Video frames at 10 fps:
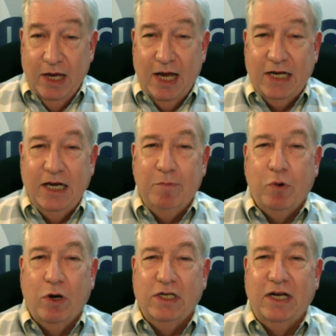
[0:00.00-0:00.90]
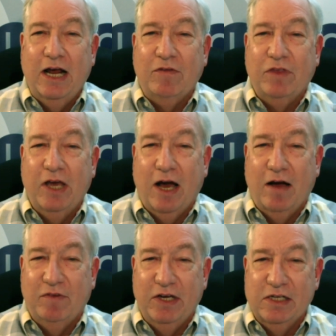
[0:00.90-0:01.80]
Henke pointed out the
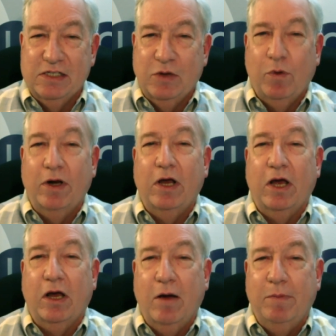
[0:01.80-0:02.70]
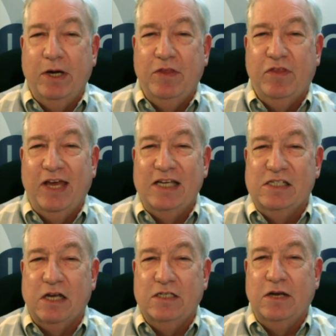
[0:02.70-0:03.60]
obvious that what a company
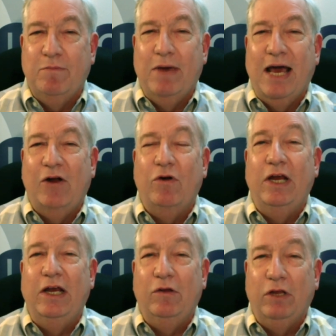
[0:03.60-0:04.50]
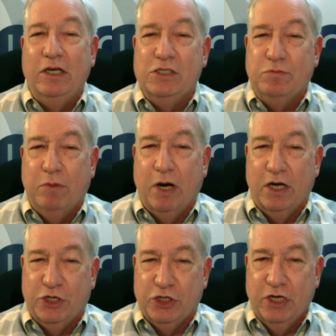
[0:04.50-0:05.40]
thinks doesn't matter nearly as
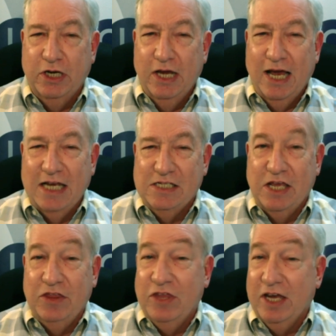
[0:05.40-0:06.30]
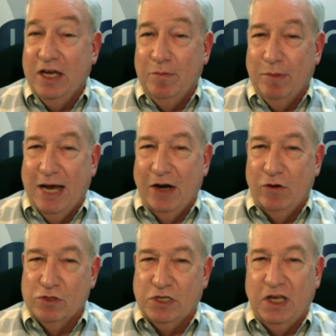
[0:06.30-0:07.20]
much as they think it
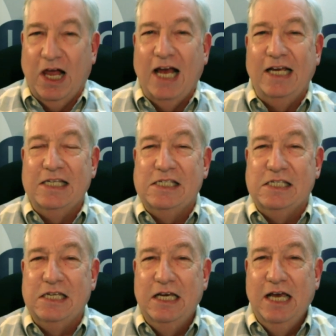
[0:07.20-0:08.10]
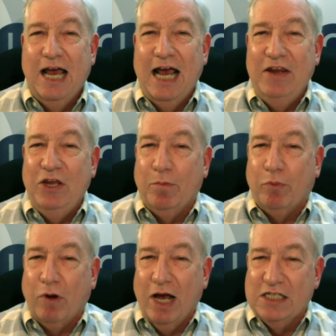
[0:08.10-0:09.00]
matters. Clients and their
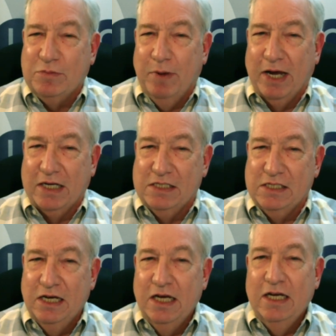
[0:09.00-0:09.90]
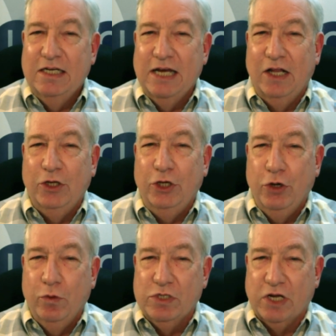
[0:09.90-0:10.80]
prospects tell
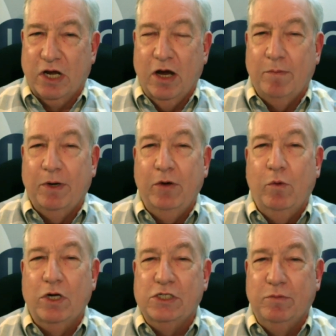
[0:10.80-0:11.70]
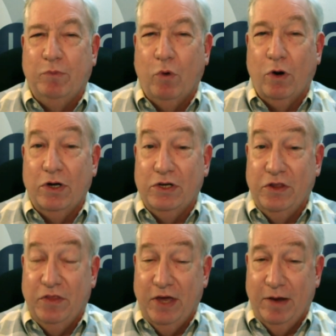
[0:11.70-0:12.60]
you as a company what's important
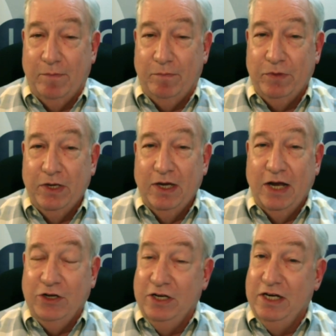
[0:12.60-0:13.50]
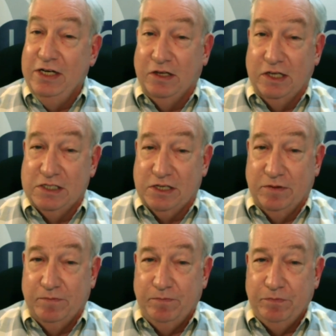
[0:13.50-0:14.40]
to them, and you need to listen.